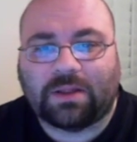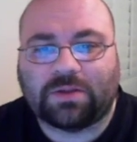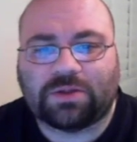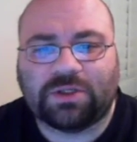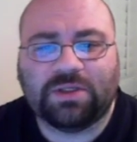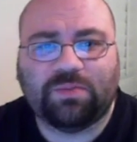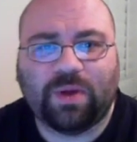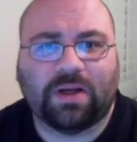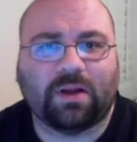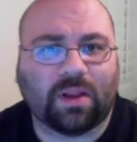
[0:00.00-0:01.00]
So she's
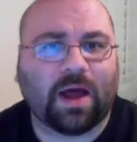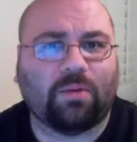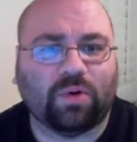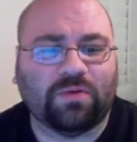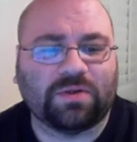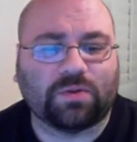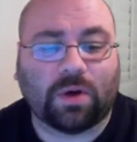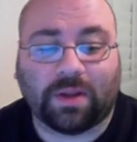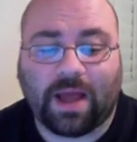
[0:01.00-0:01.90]
been in a lot of movies as well.